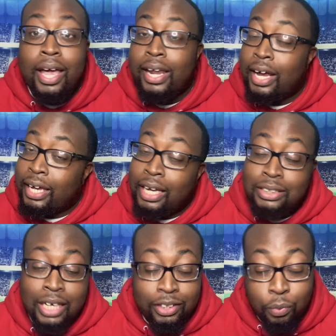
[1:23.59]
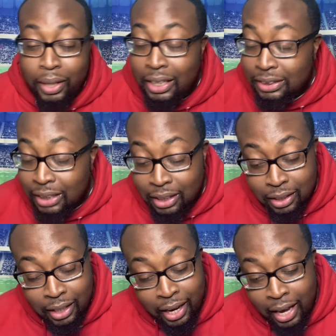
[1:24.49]
And I guess after what he's seen
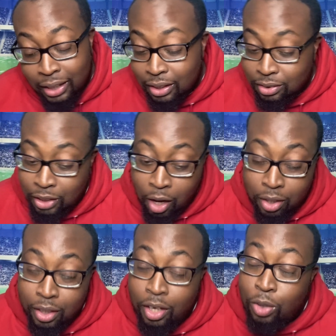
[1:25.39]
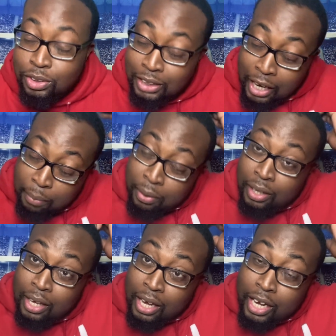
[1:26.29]
today, after talking to Coach Saban,